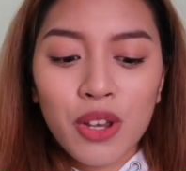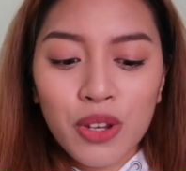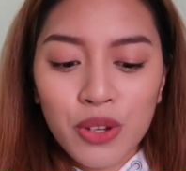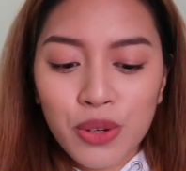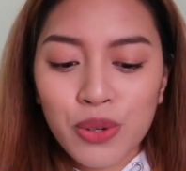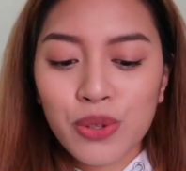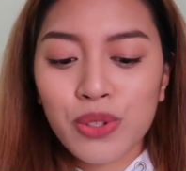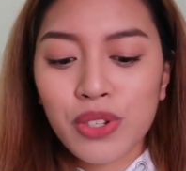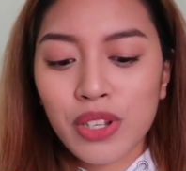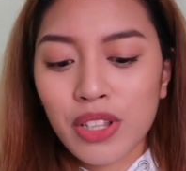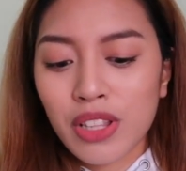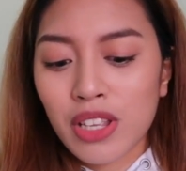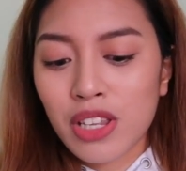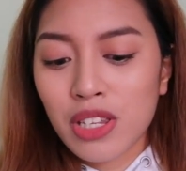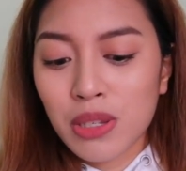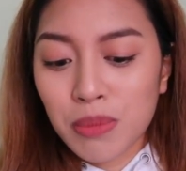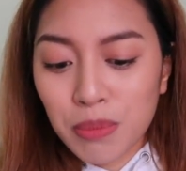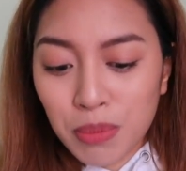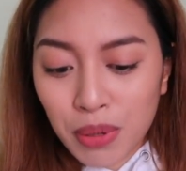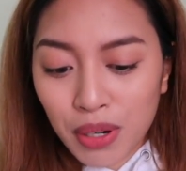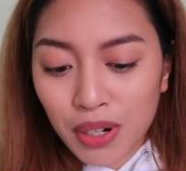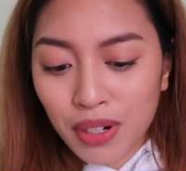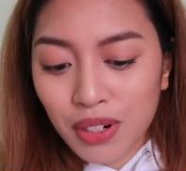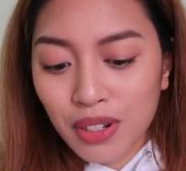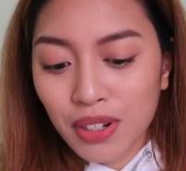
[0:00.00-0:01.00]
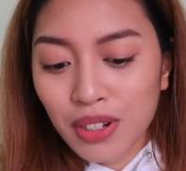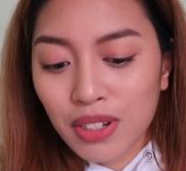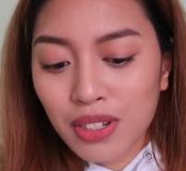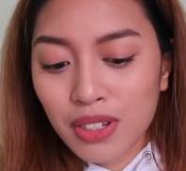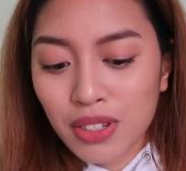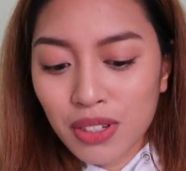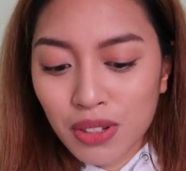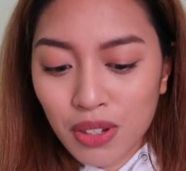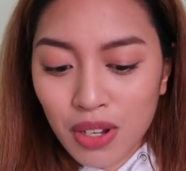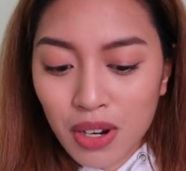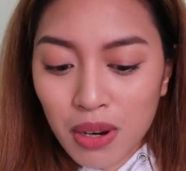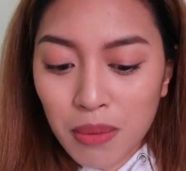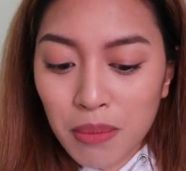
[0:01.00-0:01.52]
using these
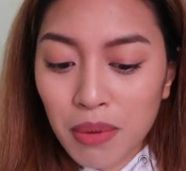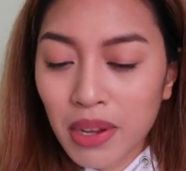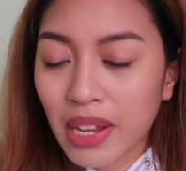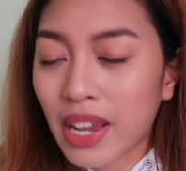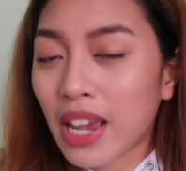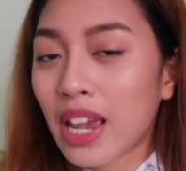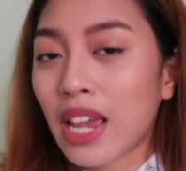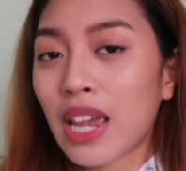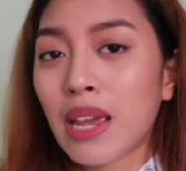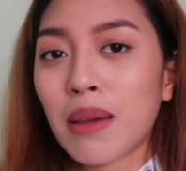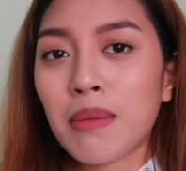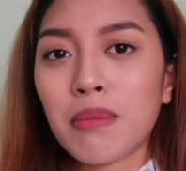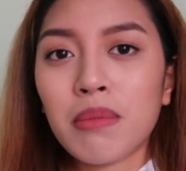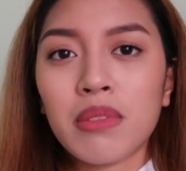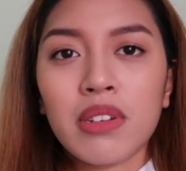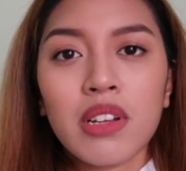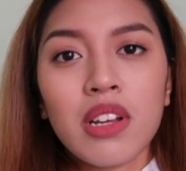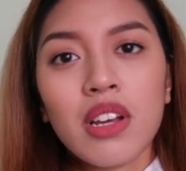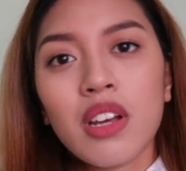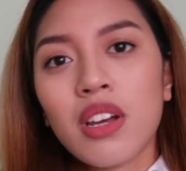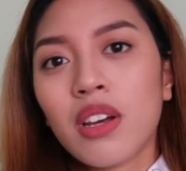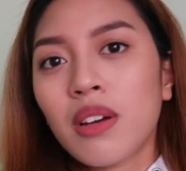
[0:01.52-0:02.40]
products, and it became